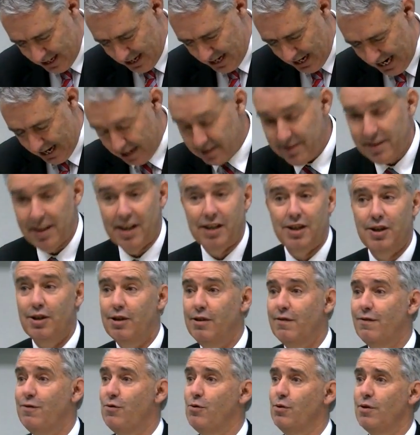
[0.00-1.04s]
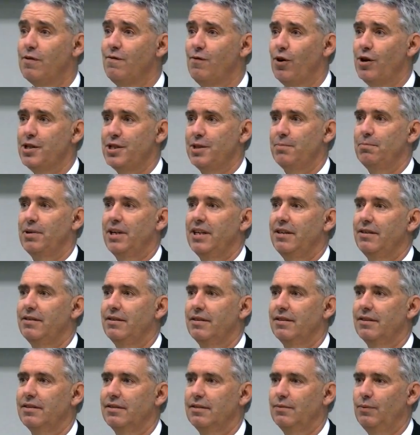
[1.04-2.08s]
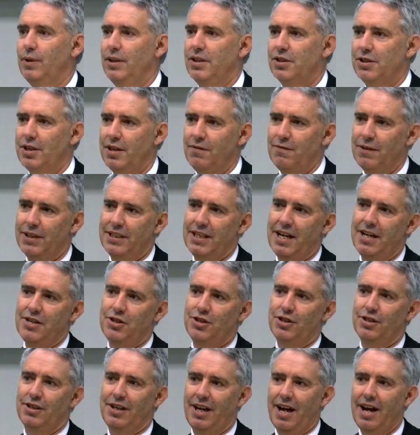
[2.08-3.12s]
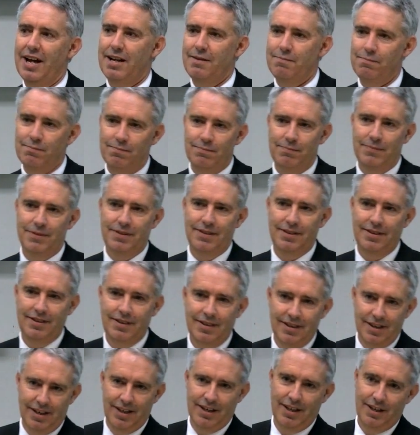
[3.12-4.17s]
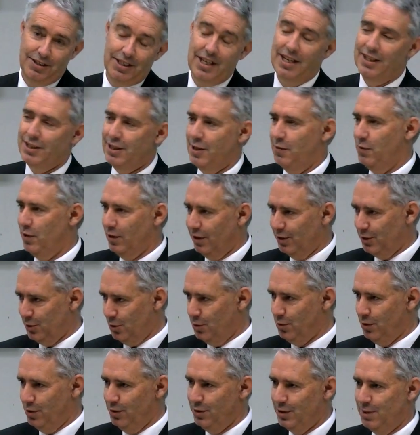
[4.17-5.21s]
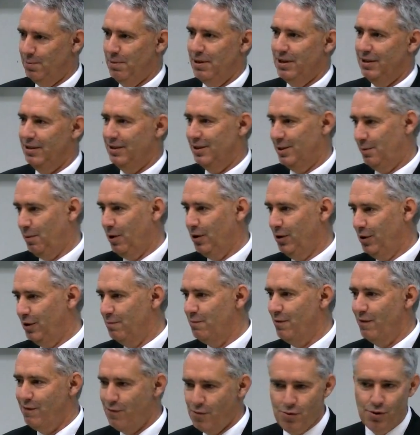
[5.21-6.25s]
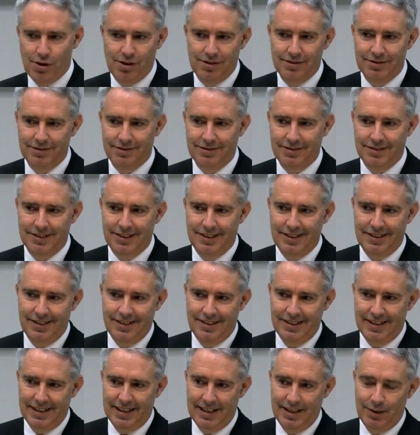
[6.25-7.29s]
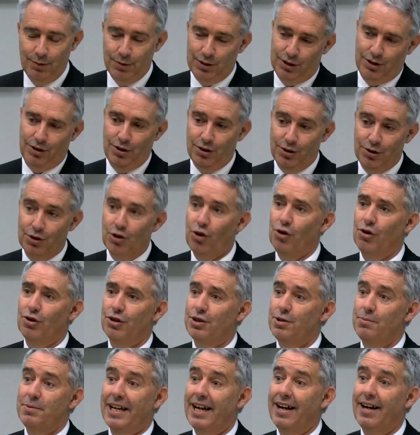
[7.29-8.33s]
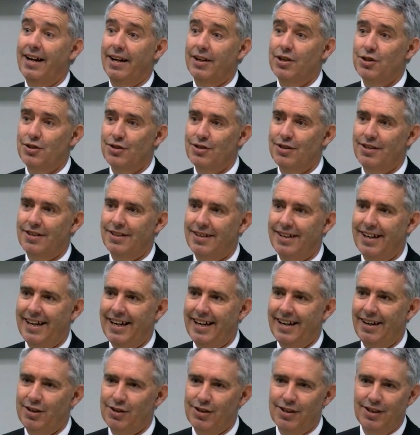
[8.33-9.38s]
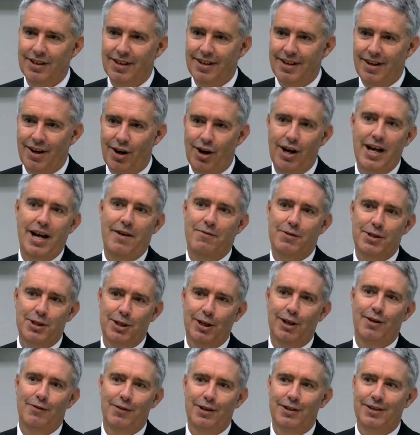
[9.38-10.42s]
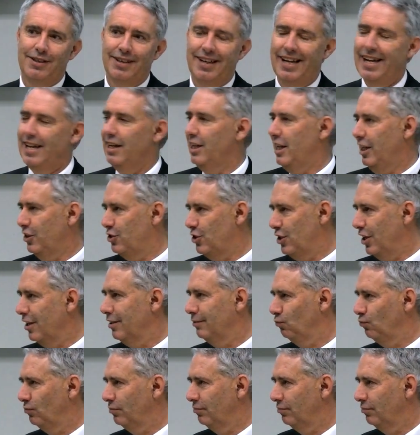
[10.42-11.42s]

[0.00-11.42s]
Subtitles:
and thank you for inviting me. When this invitation came, it's actually when I saw who'd spoken before. It was a huge honour to be asked, and I haven't delivered a lecture